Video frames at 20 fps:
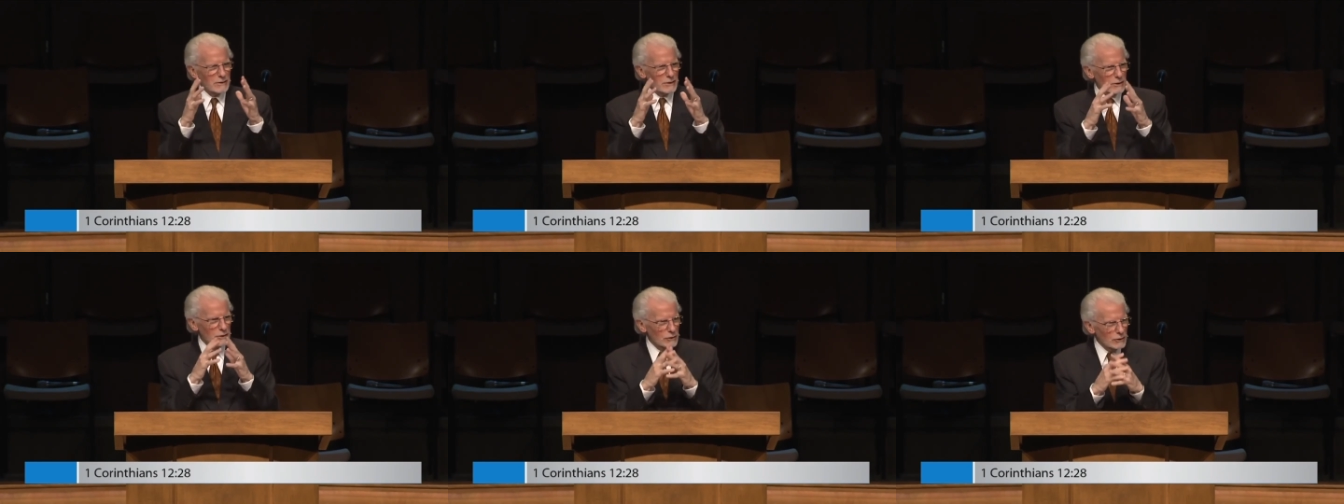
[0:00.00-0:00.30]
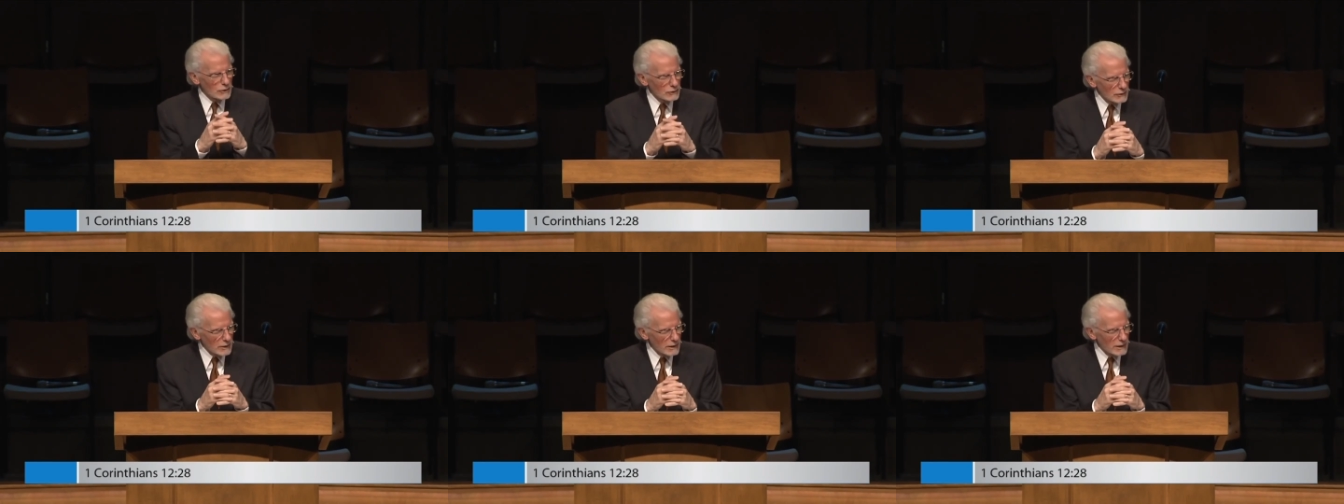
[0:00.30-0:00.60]
the
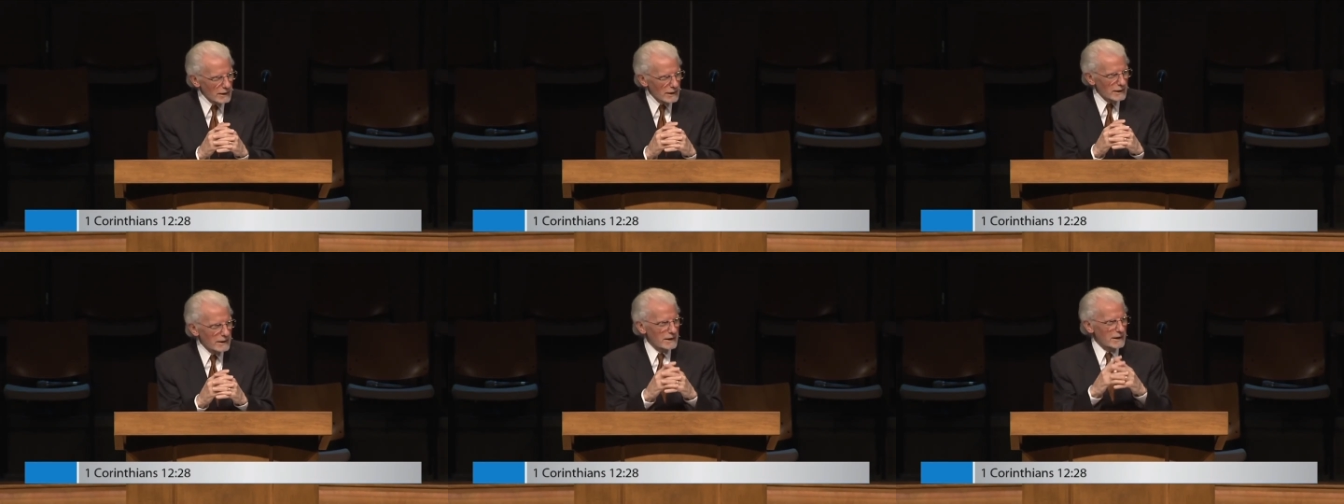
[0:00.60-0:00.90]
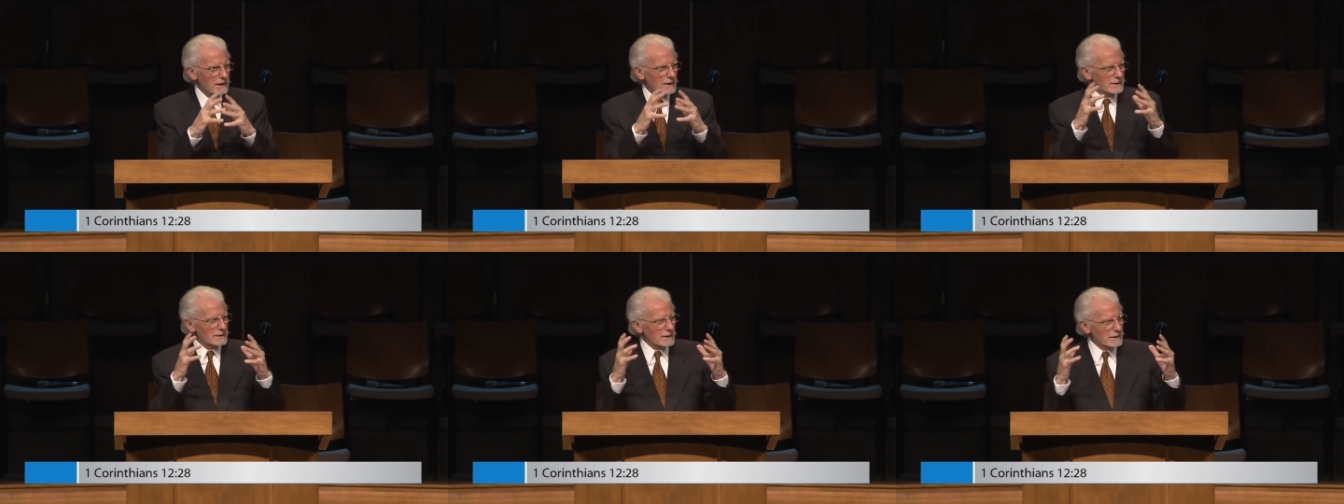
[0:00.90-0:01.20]

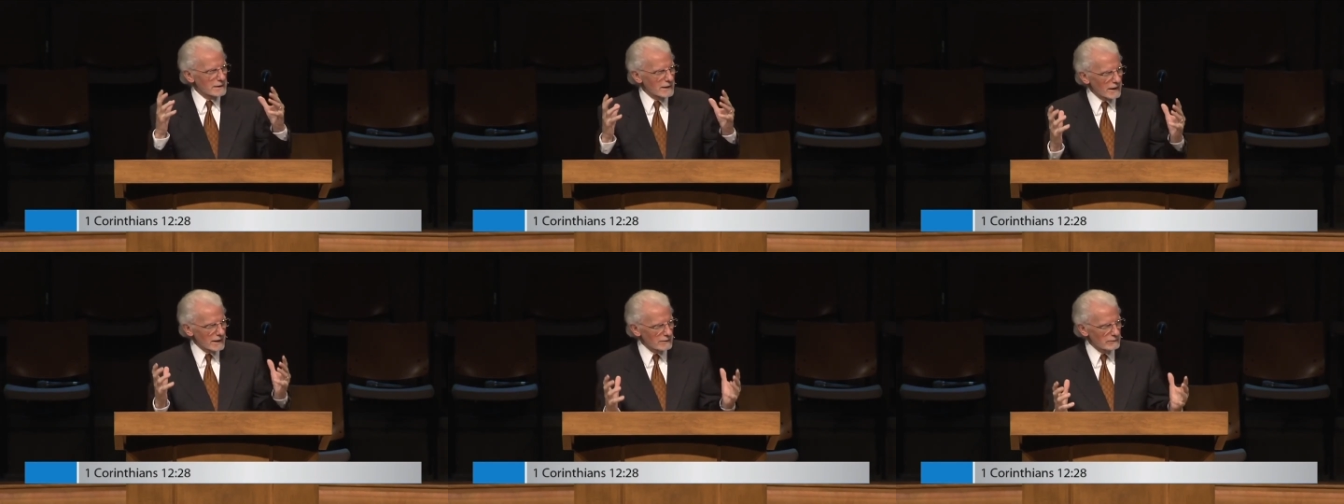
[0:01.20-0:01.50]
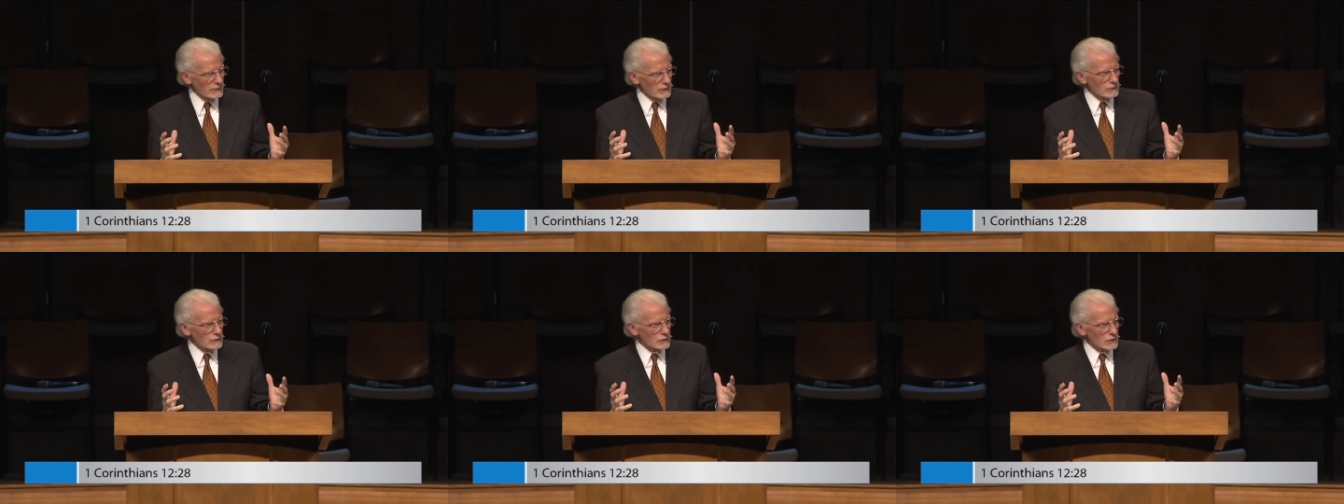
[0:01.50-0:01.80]
unity, the
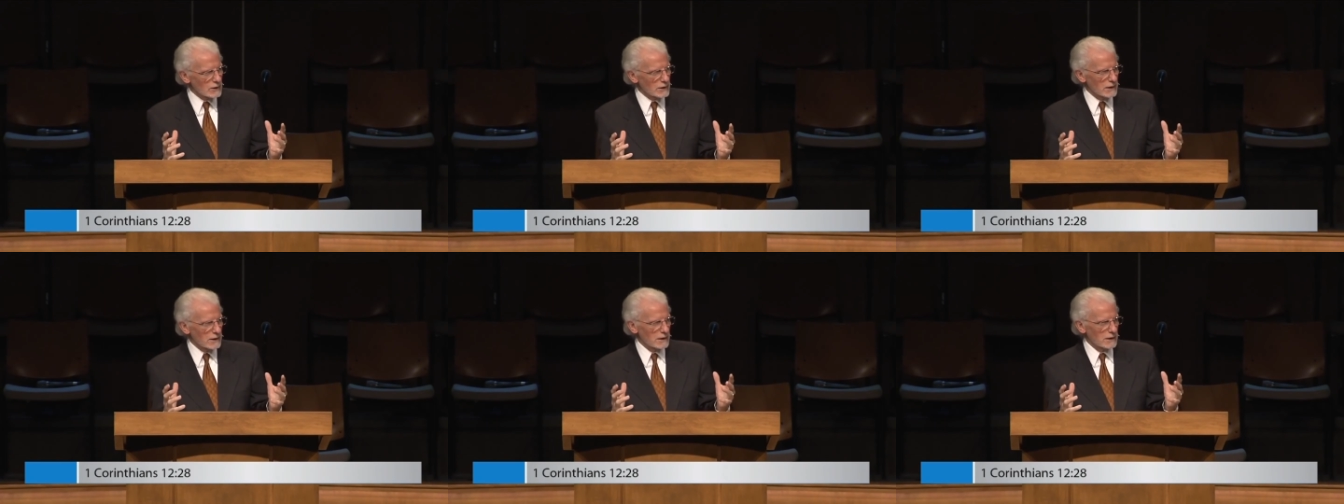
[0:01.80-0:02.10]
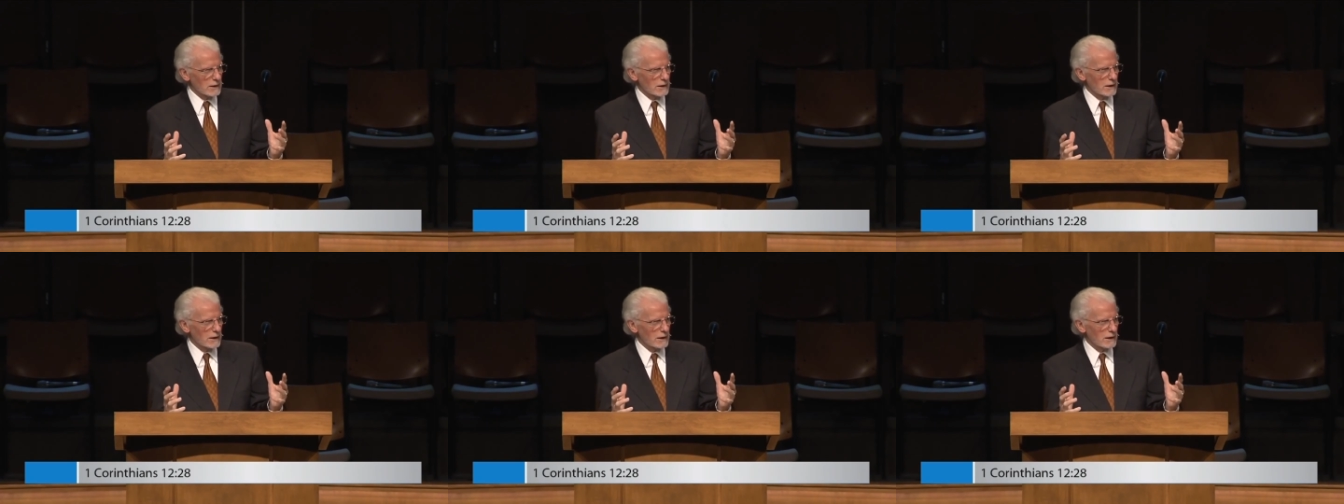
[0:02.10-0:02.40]
diversity.